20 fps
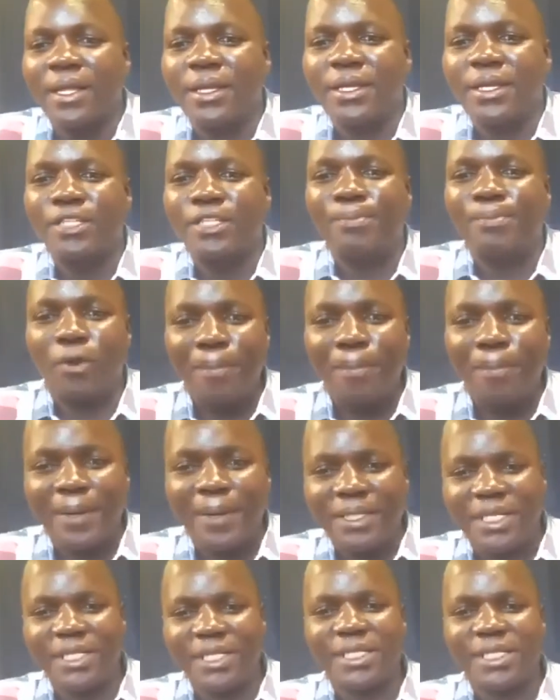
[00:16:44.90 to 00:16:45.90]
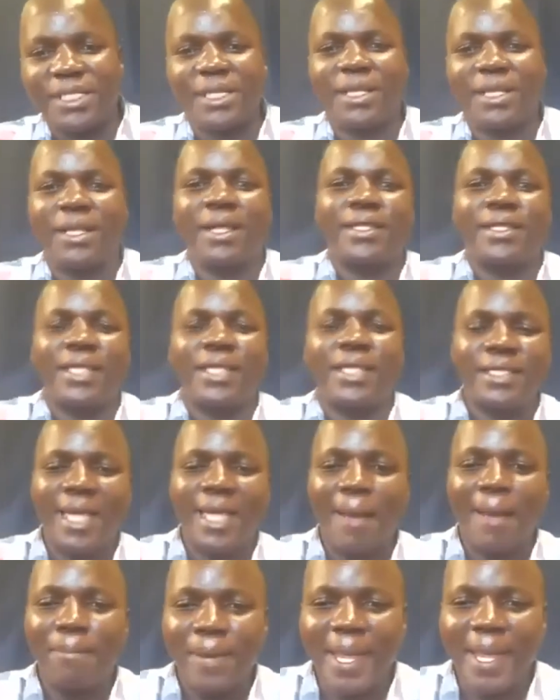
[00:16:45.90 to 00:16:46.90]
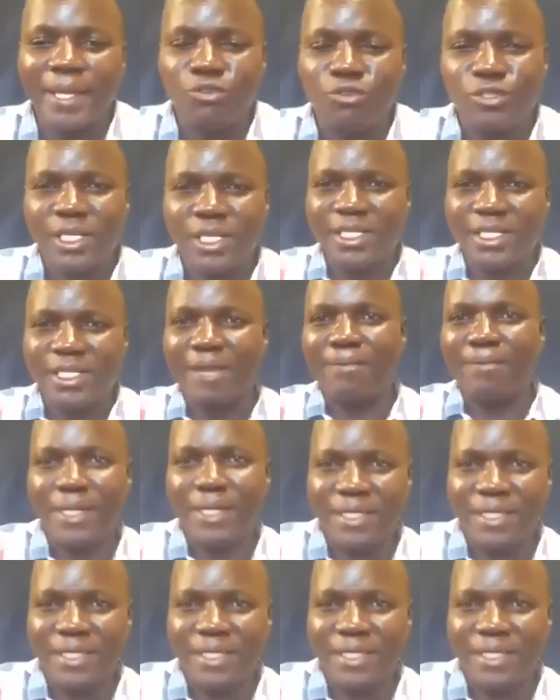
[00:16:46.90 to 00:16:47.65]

It's properties that are applied to certain